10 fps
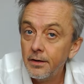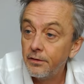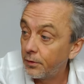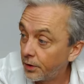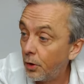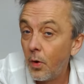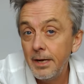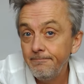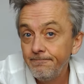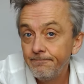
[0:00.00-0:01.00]
So you know
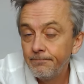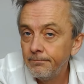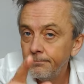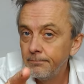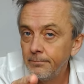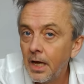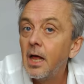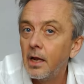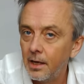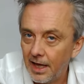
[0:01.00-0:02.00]
what?
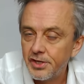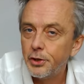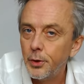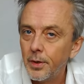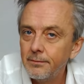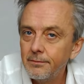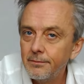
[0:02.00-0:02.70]
Let's do it.